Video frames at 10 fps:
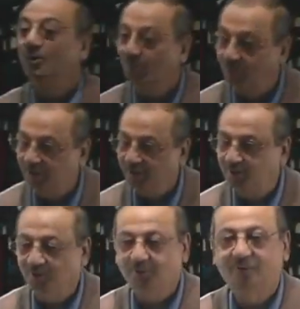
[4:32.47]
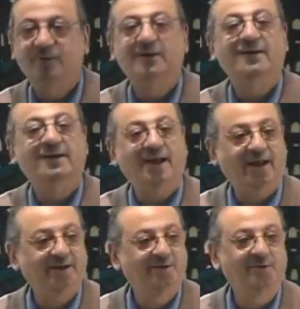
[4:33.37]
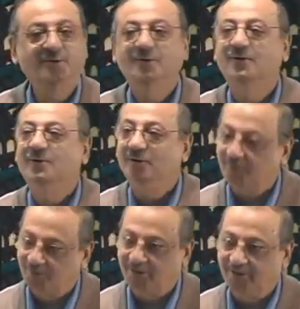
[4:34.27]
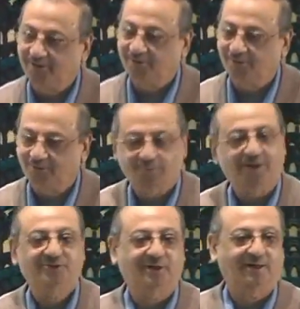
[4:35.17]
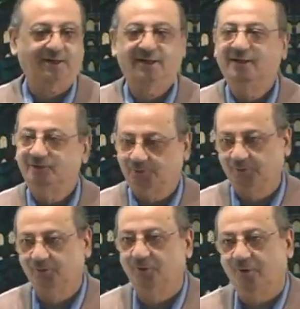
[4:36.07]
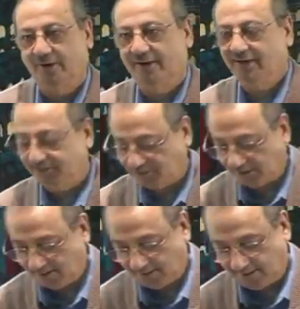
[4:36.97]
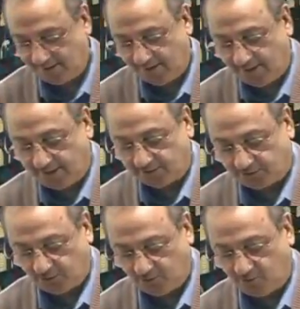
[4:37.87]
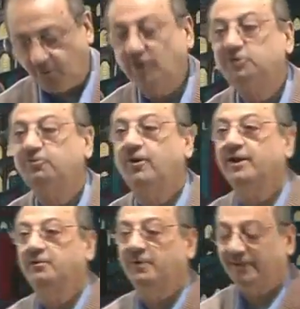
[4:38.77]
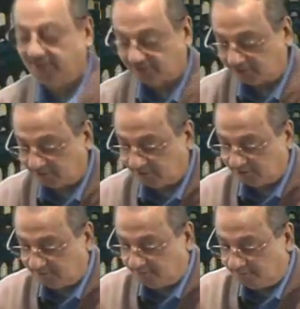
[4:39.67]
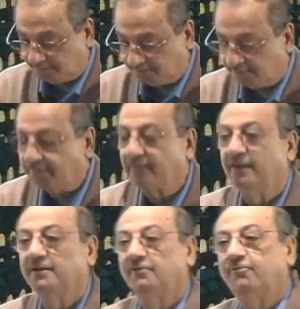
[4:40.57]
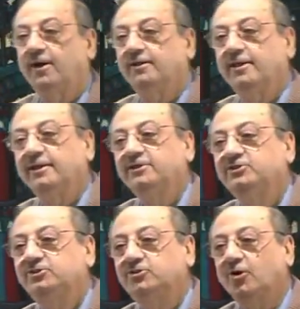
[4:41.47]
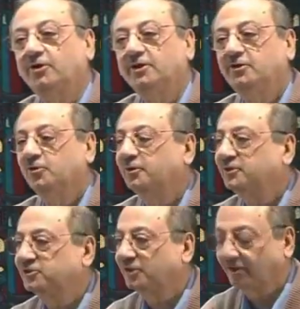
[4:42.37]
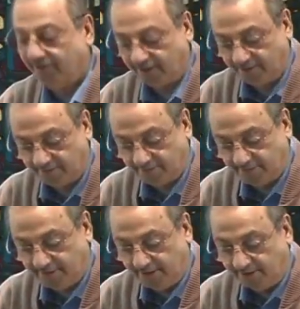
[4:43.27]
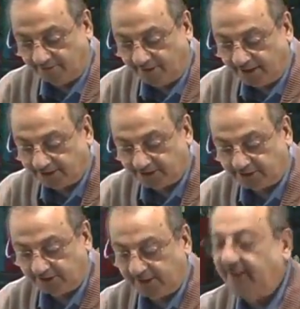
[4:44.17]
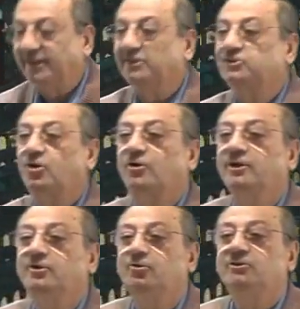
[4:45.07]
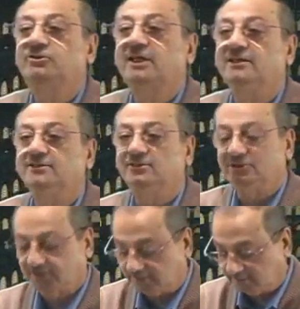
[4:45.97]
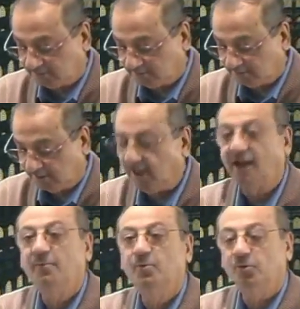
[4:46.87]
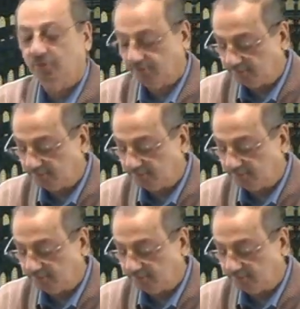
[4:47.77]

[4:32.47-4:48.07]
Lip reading: uridu, nahnu, nuridu. MashaAllah. So you know it, inshallah. So watch for it, brothers and sisters. The father is talking to his children. First, he is talking to his sons. Al-Abu.